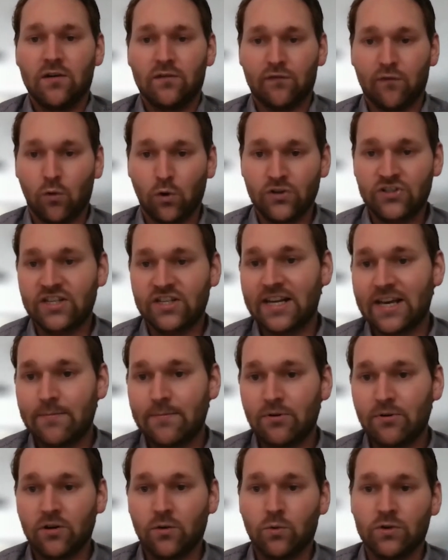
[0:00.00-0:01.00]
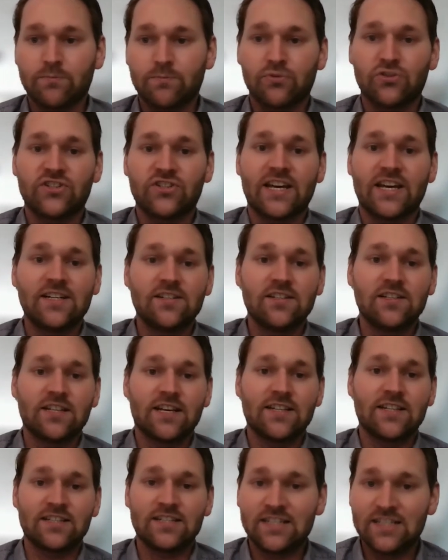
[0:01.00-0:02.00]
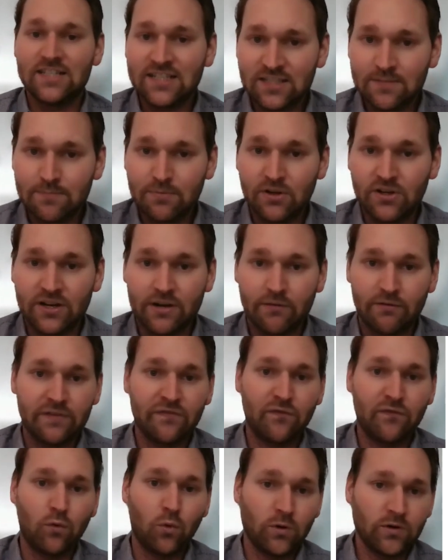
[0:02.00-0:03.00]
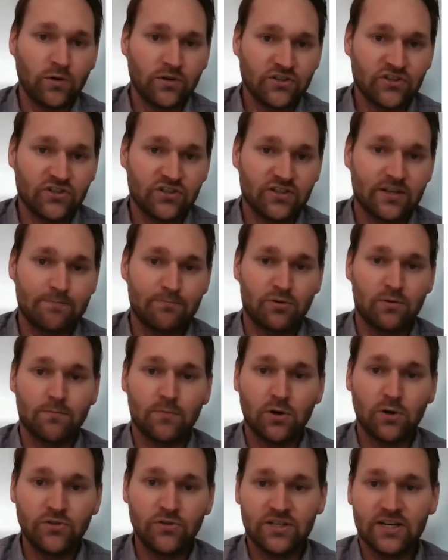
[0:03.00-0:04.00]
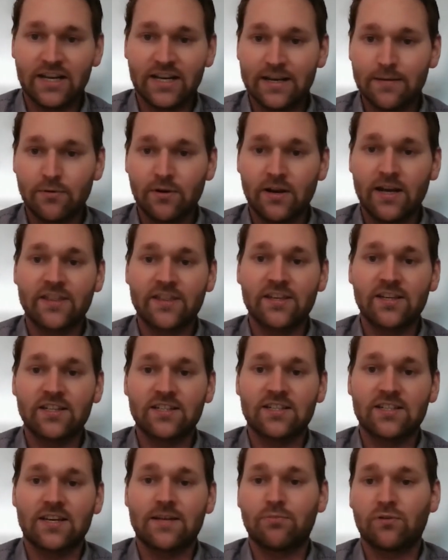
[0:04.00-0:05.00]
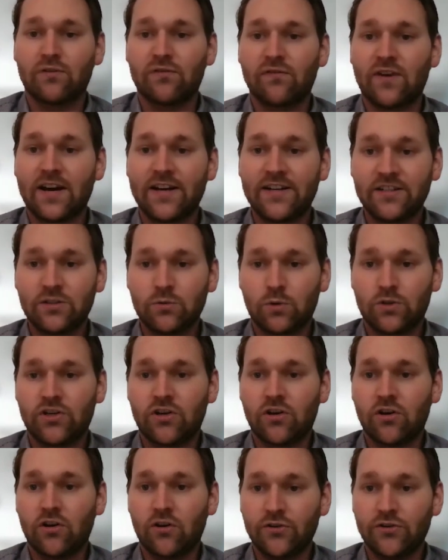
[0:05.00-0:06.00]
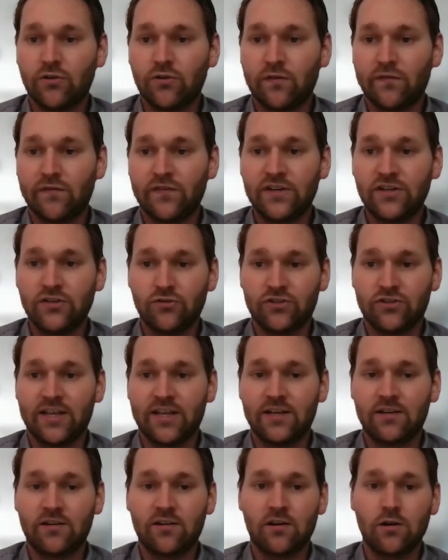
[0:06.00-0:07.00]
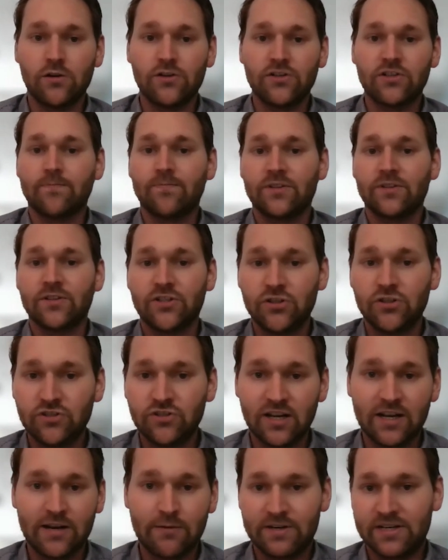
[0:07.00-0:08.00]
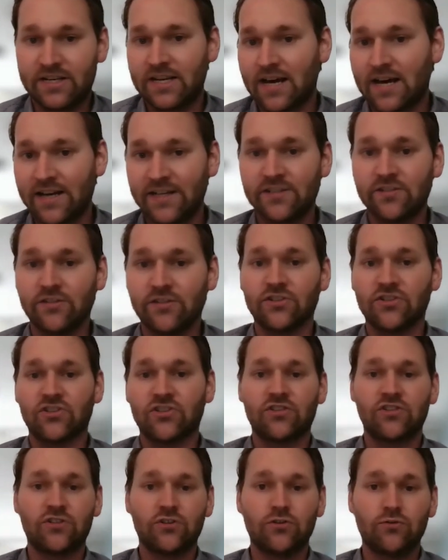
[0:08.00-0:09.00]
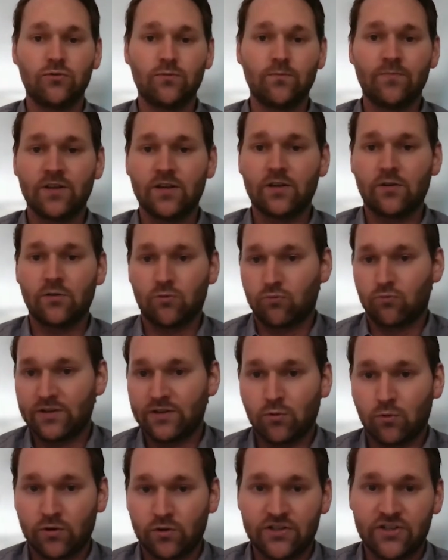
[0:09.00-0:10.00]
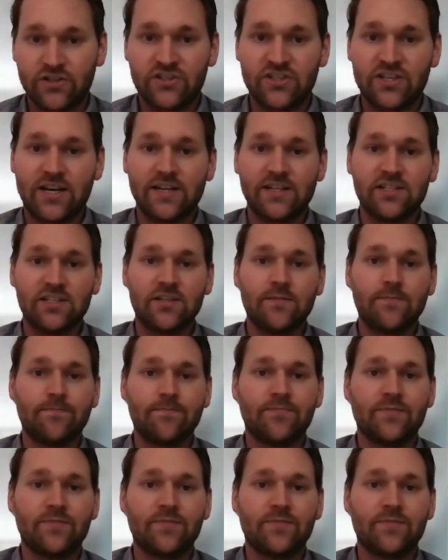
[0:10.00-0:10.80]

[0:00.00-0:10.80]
Forced labor was presented as a disciplinary force that promoted labor ethics and provided what colonial officials then called tutelary guidance to reorder society.